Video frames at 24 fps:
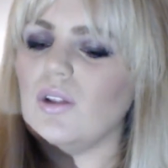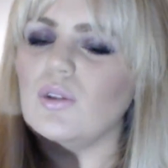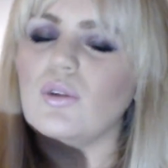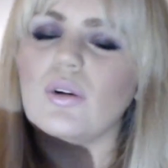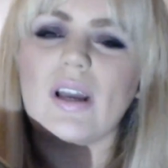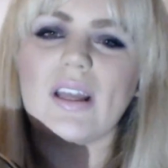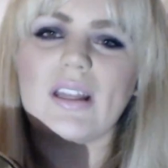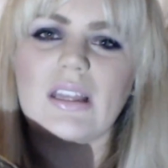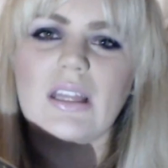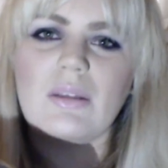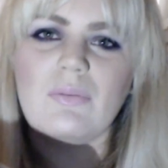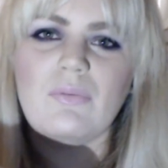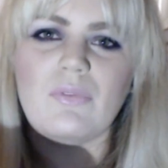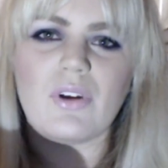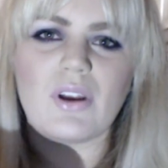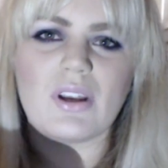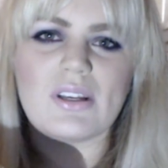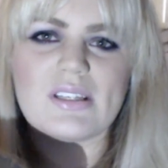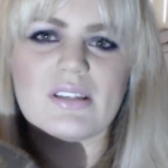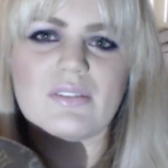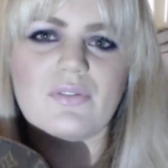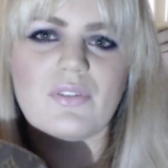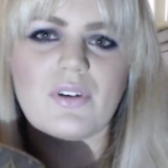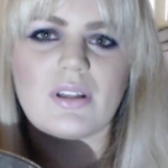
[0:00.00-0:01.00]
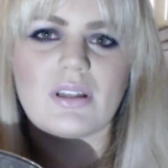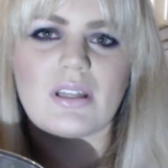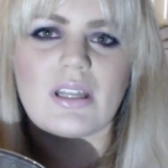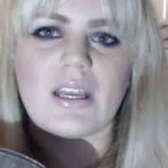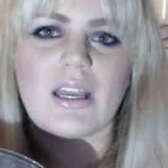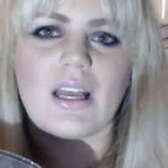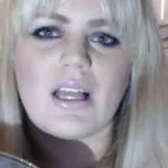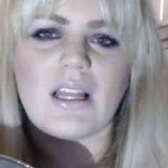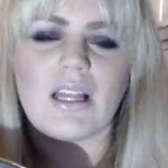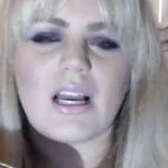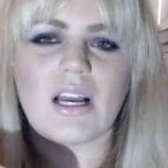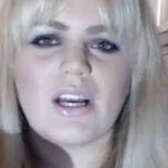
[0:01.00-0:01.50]
I look at them very
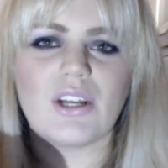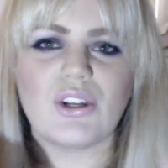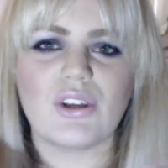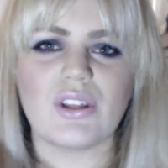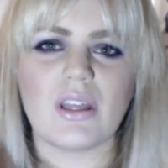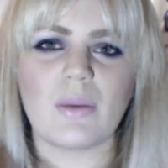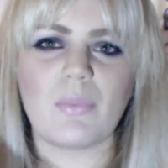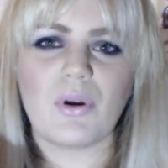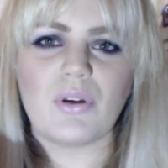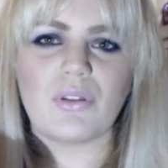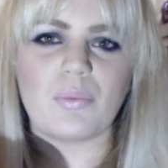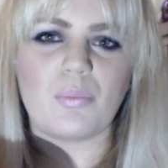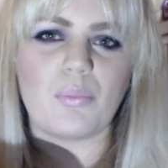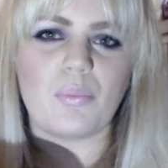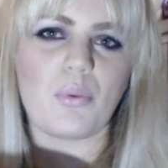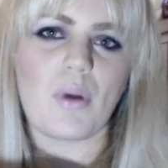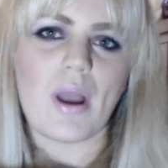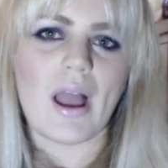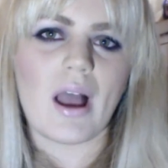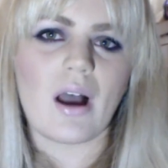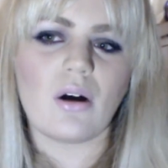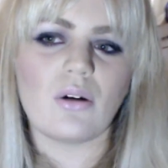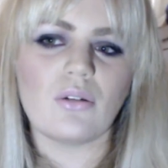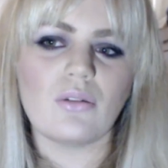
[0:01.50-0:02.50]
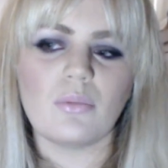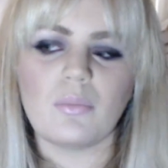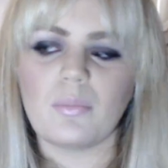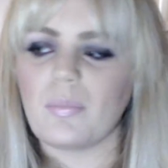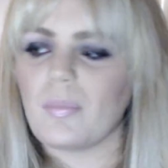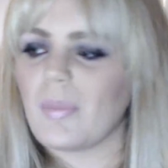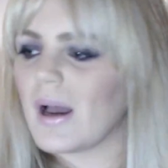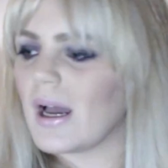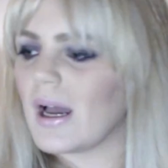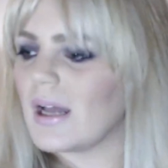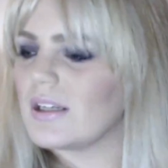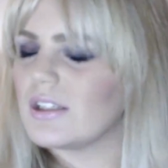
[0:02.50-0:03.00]
differently. I know they're both
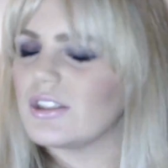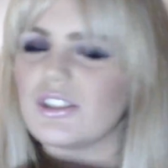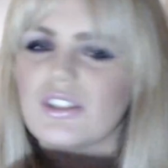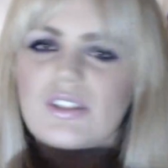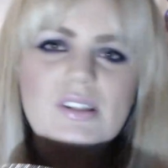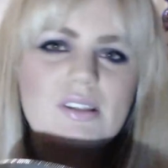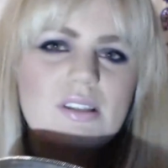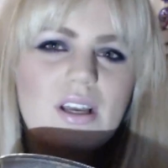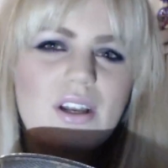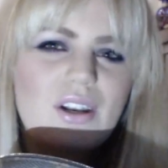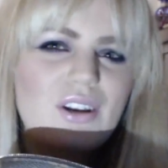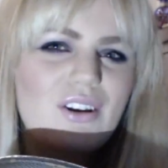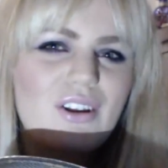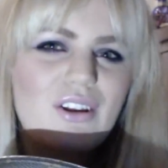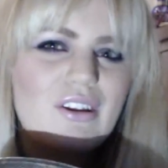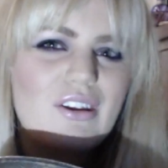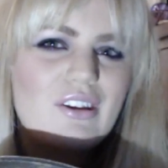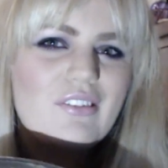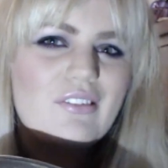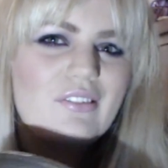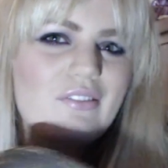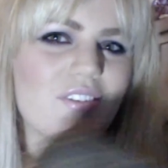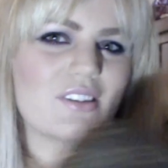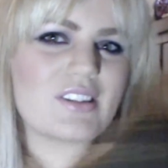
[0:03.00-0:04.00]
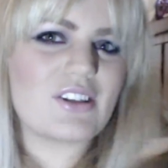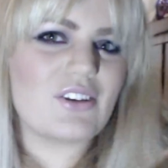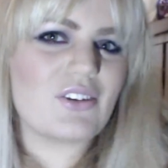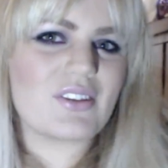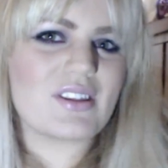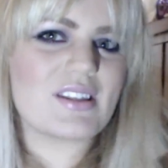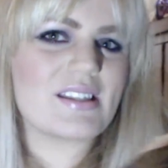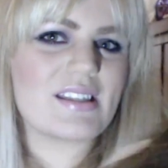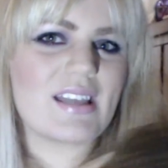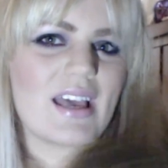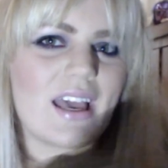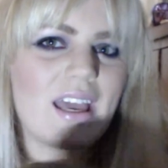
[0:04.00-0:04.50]
brown, but just, I don't know if
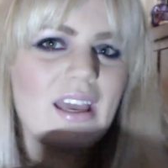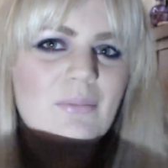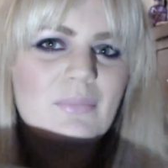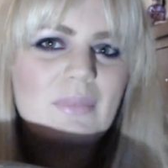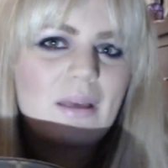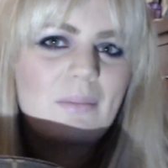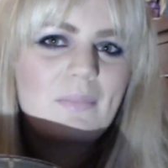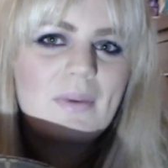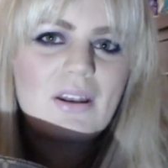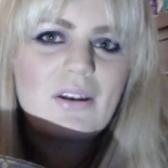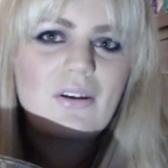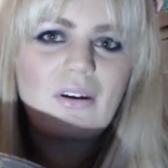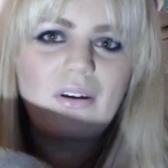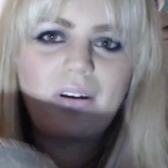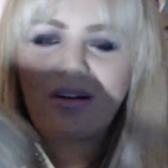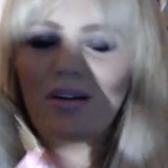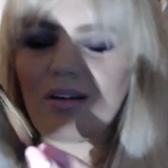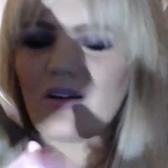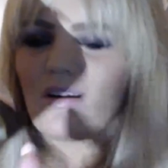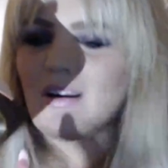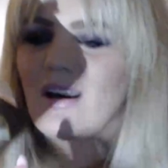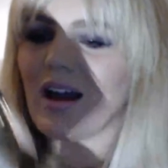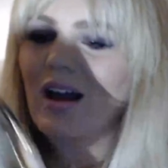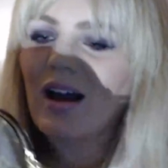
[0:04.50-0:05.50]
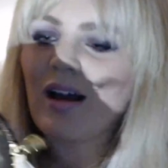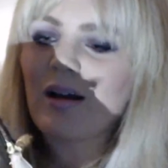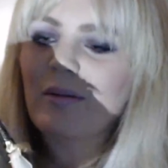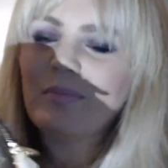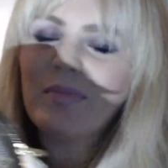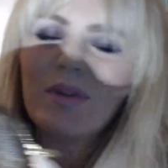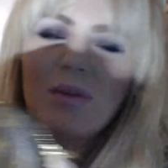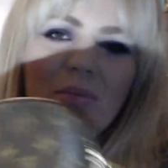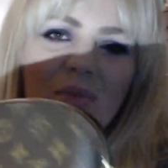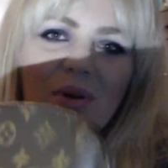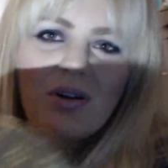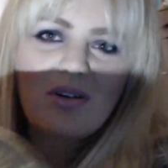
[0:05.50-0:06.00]
you're the same, let me know.
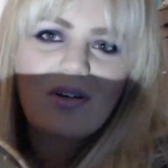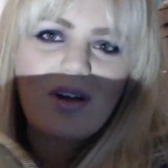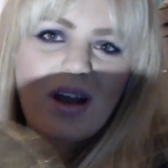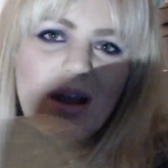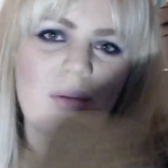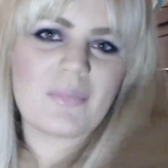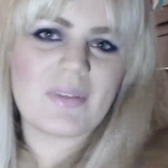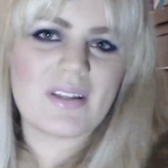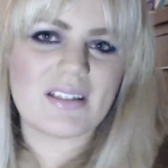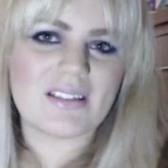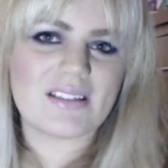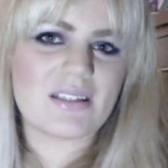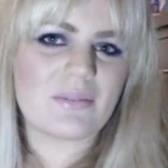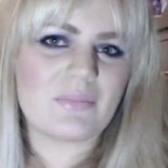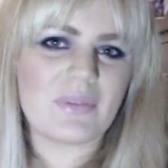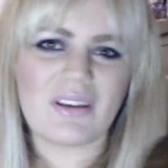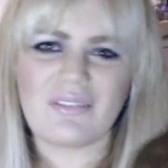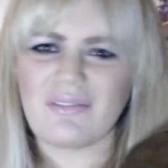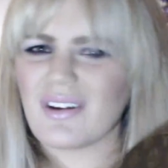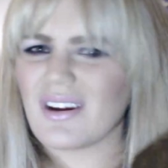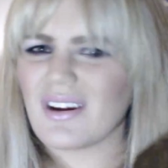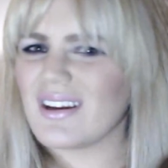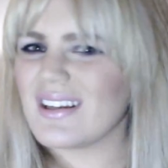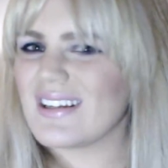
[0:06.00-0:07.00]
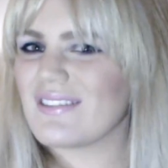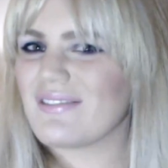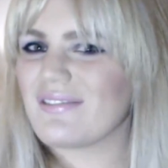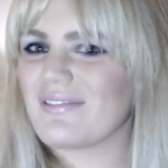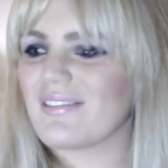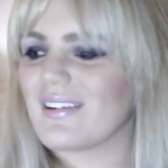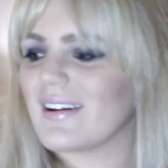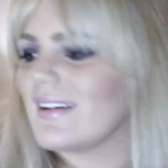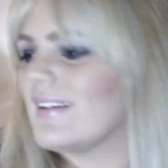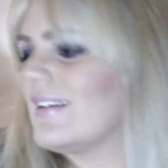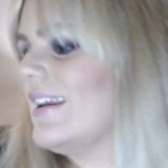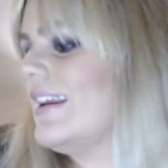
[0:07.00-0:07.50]
The monogram and the demi are very
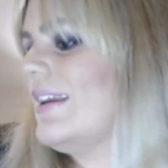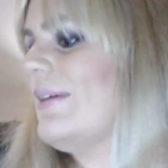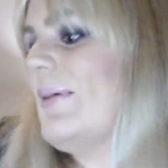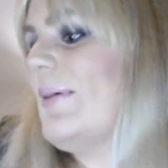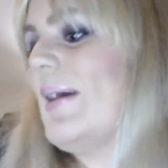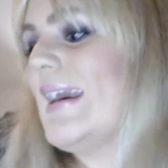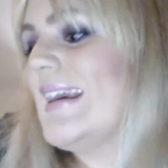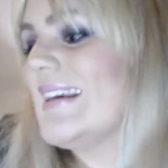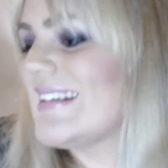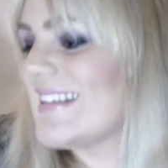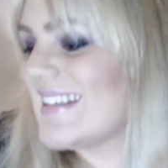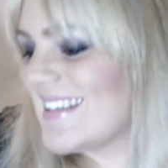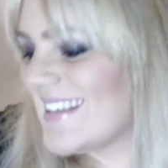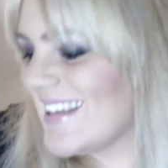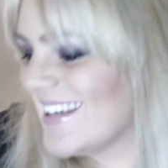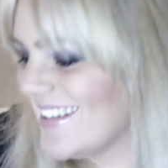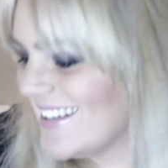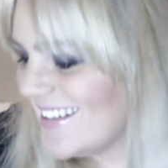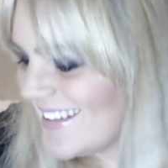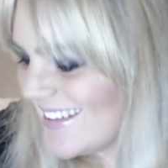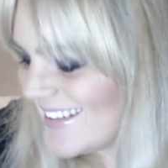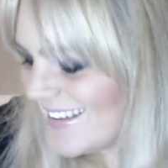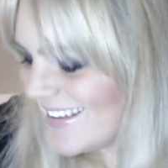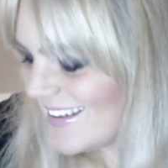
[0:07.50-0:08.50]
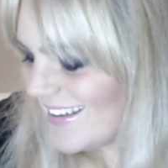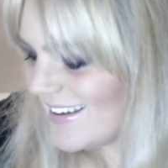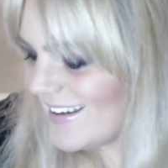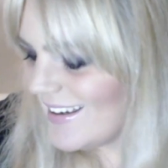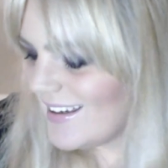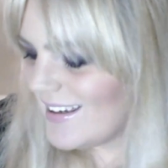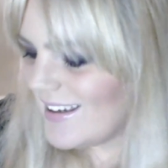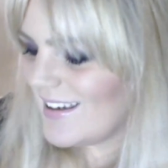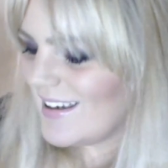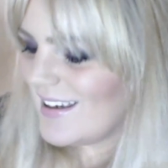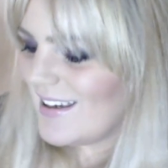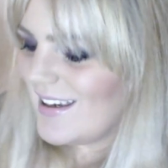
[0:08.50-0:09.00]
different. Anyways,
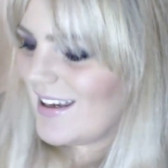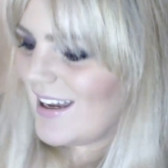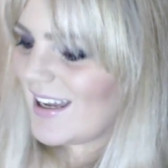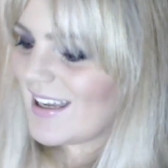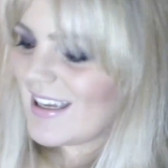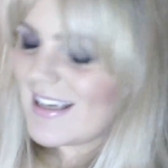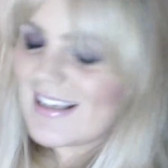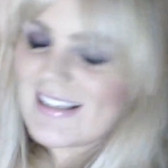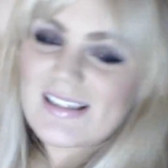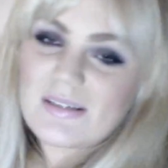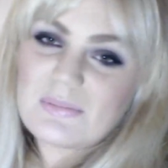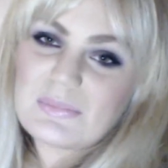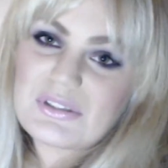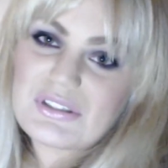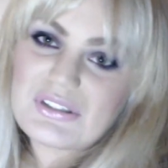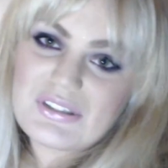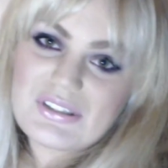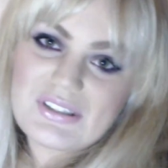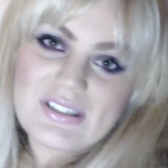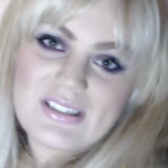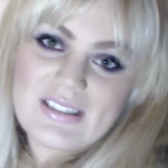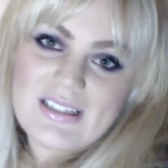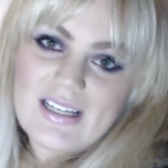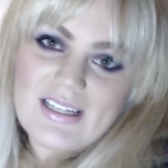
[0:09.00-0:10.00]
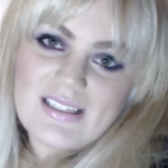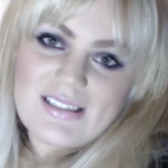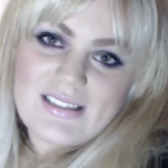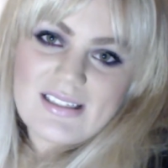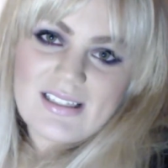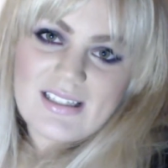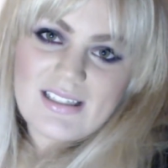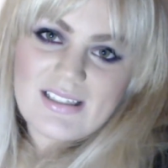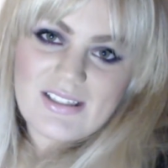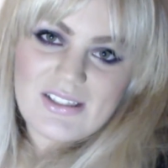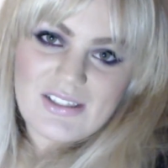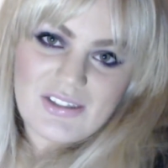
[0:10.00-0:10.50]
I guess I'm just using that
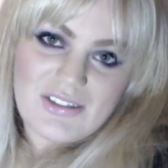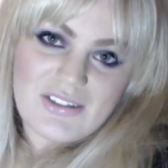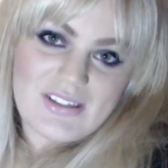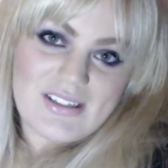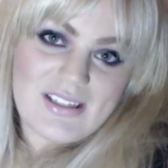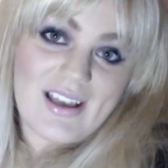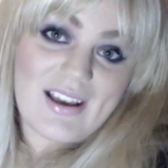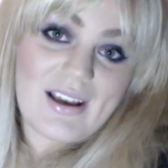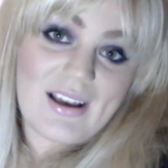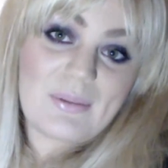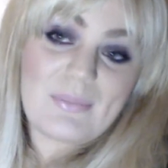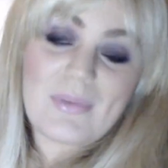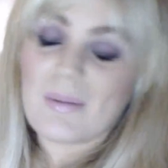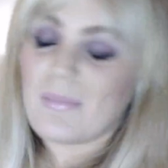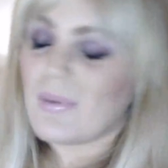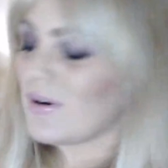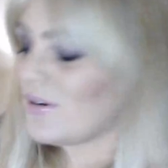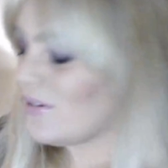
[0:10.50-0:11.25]
as an excuse so I can